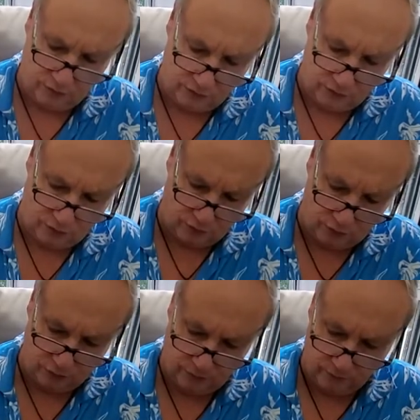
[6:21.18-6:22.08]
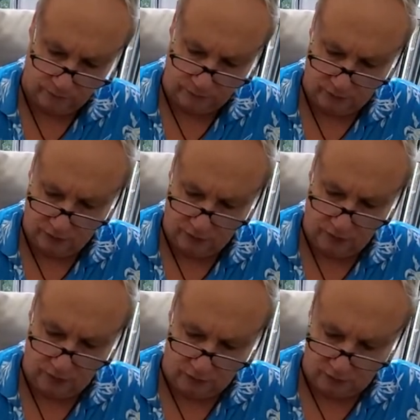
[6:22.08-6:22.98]
that to you.
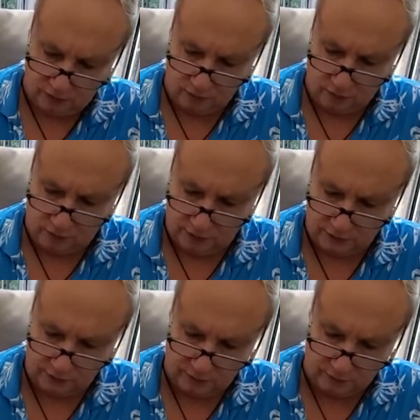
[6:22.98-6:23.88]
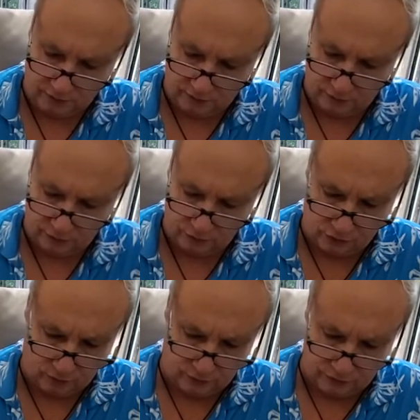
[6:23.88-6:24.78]
And then I'll be honest, Spirit, I'm having a little
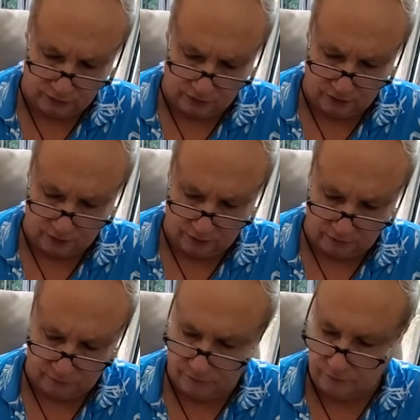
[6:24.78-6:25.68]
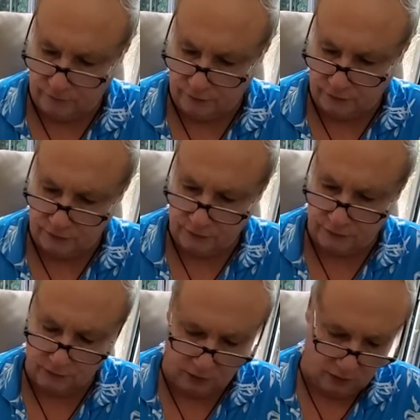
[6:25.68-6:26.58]
trouble understanding how that fits.
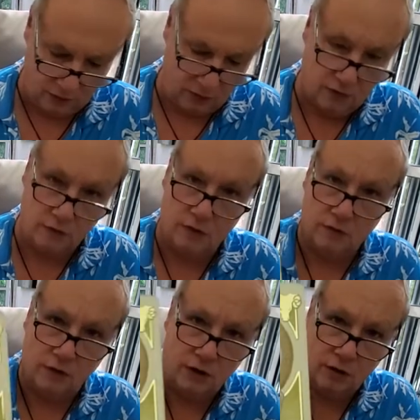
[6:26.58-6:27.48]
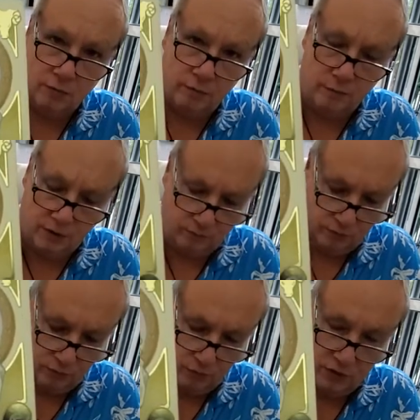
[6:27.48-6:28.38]
And then the em
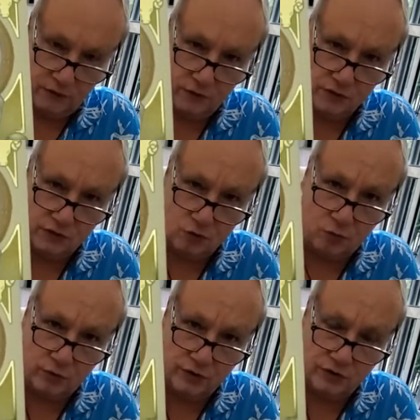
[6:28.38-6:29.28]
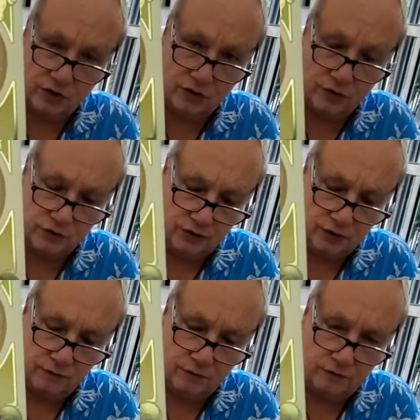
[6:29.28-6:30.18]
Emperor. Now this normally is the energy
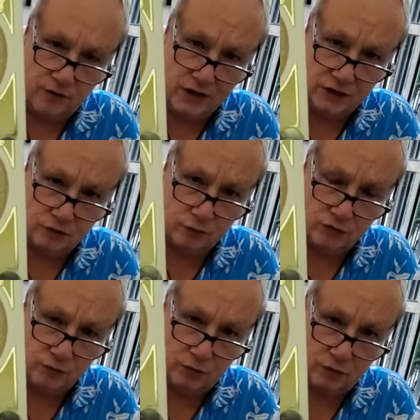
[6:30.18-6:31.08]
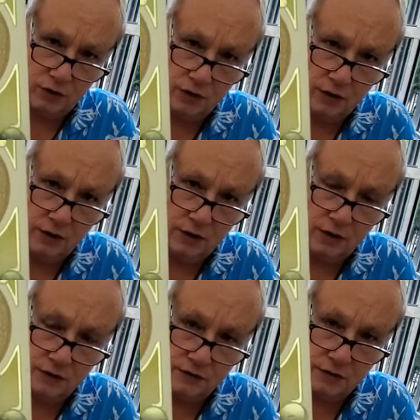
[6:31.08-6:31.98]
of advice from Spirit
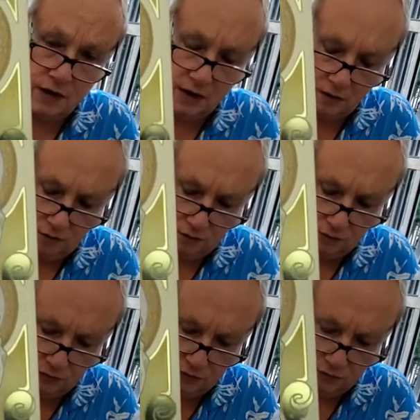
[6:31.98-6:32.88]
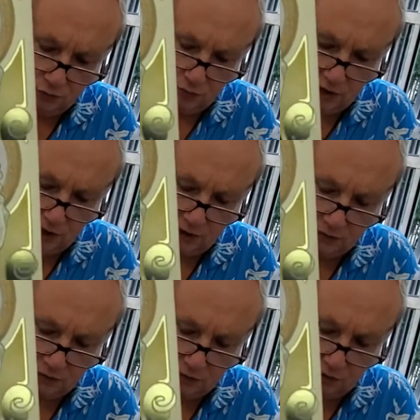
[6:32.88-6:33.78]
as to how you should
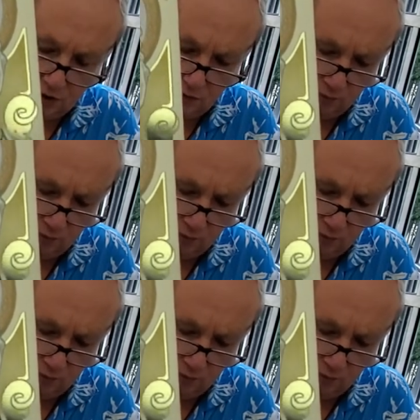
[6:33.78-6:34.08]
react to your other